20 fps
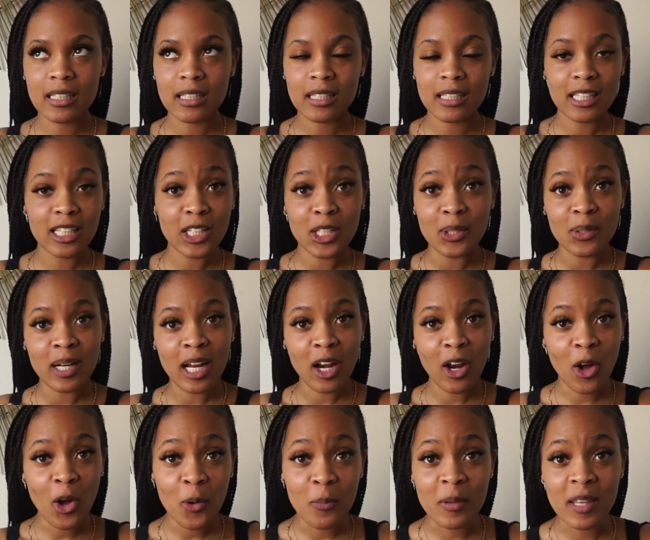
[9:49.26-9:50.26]
you do it at
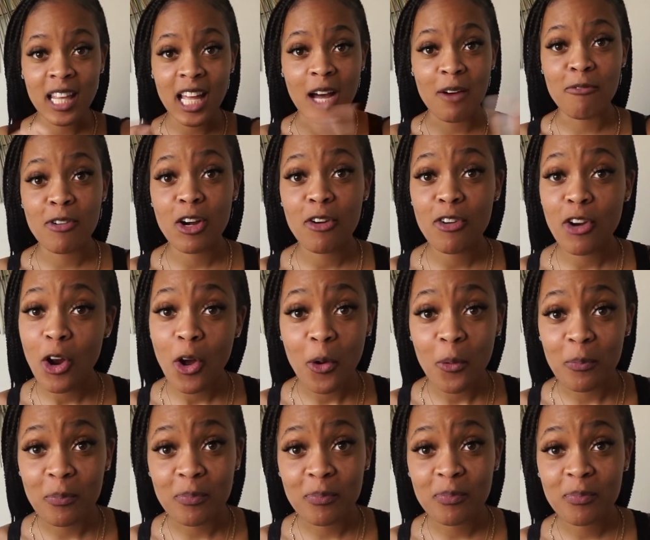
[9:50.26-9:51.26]
home in the comfort of your home.
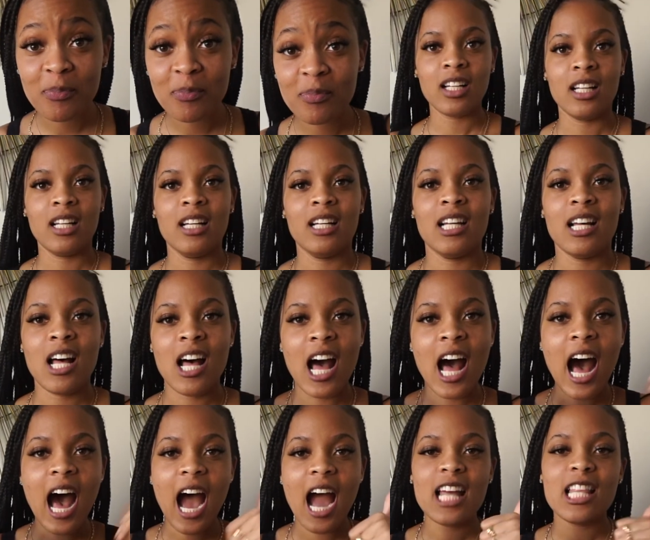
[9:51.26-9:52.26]

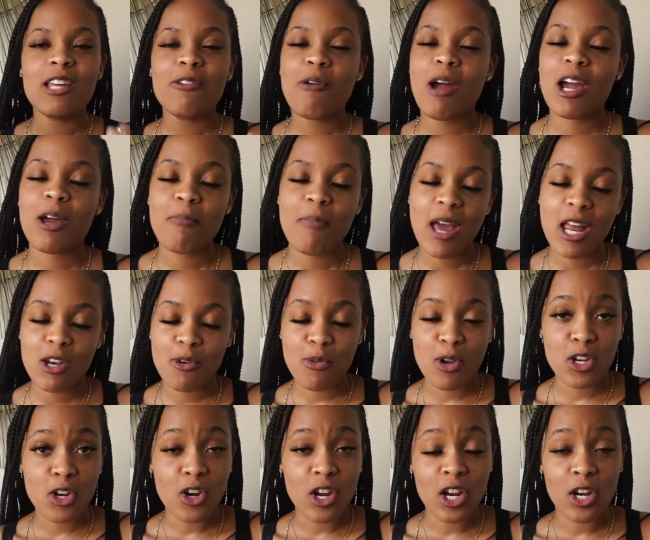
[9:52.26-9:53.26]
Highly recommend when
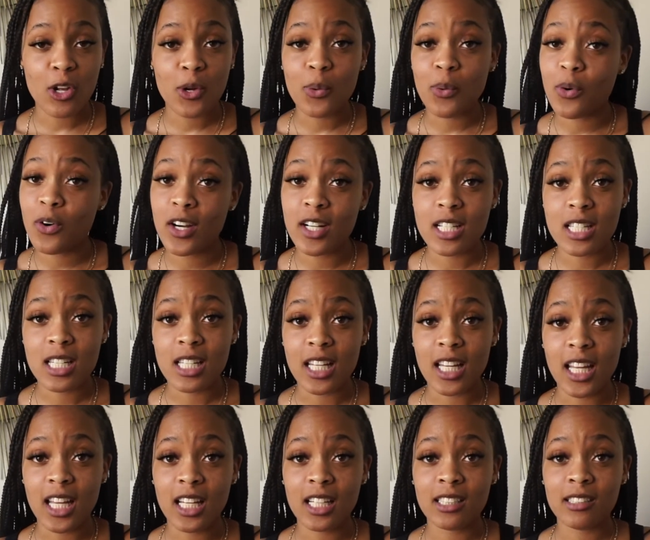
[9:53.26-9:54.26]
you're in
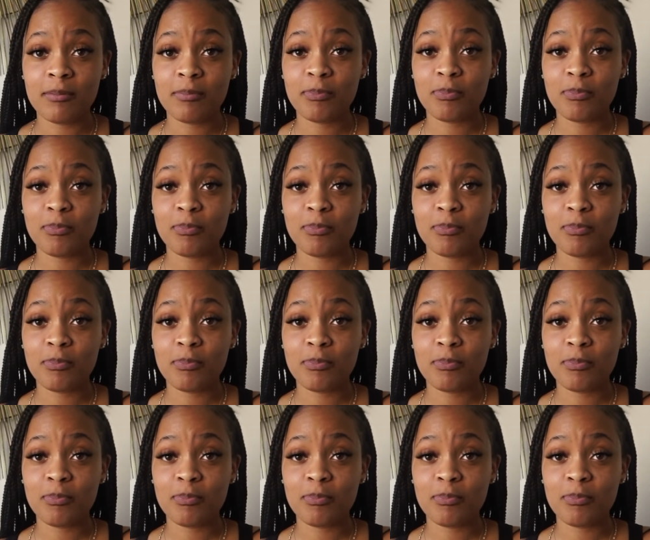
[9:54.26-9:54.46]
quarantine.